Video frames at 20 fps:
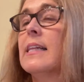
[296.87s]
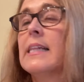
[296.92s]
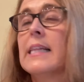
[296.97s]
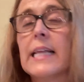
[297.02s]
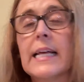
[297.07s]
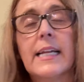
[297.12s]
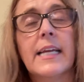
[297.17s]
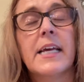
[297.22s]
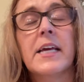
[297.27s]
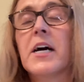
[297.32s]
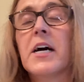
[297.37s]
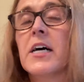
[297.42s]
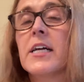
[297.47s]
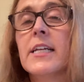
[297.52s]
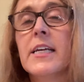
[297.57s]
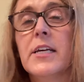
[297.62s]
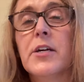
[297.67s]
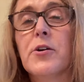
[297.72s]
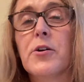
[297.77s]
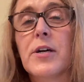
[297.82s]
letting God
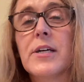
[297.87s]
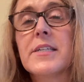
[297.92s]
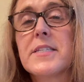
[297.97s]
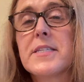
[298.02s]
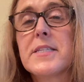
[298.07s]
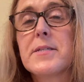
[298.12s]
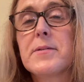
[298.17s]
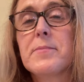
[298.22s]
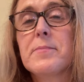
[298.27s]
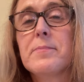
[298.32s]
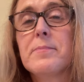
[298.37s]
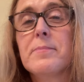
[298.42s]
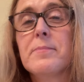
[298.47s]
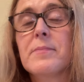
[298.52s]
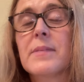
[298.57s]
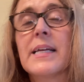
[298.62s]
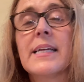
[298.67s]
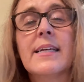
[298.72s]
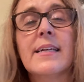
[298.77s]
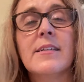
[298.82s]
hear us,
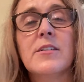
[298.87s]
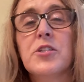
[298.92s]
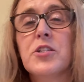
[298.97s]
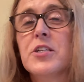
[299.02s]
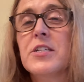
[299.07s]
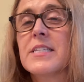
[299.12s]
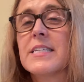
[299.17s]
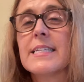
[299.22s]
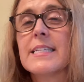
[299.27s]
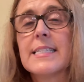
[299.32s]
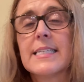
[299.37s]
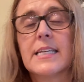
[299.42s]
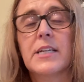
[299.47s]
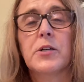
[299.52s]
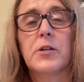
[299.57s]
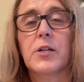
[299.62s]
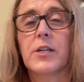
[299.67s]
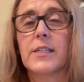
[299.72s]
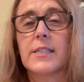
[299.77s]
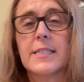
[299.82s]
letting Jesus
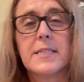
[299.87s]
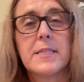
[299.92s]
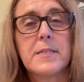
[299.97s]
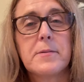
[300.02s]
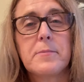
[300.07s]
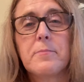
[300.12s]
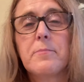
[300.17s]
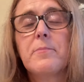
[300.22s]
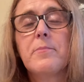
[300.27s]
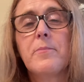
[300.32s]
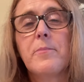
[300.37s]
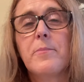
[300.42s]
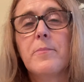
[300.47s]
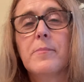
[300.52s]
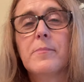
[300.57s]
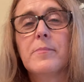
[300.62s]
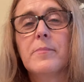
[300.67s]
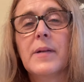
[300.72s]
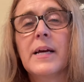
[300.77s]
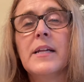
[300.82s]
hear us,
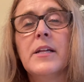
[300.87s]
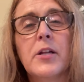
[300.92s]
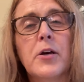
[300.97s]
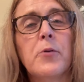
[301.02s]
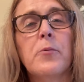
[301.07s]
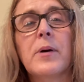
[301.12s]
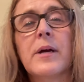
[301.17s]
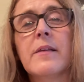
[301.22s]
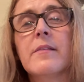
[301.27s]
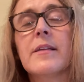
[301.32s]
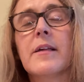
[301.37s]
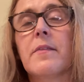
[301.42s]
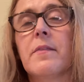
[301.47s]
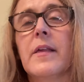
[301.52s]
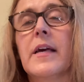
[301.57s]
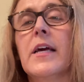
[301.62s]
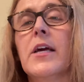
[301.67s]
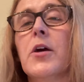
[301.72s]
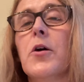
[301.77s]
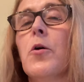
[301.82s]
and knowing that
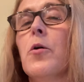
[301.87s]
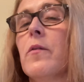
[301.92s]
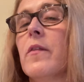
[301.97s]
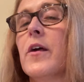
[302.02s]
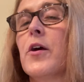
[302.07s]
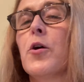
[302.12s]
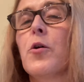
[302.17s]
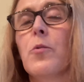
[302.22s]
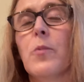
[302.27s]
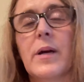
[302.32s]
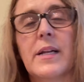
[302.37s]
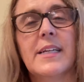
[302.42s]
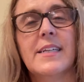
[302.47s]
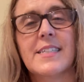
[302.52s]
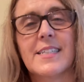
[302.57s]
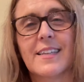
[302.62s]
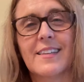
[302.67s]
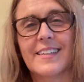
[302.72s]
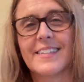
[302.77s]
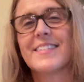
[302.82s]
they are there ready
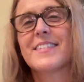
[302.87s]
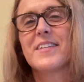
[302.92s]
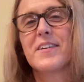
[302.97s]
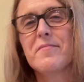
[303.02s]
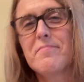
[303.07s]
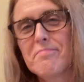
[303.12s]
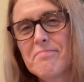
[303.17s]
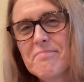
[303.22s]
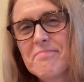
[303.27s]
to listen.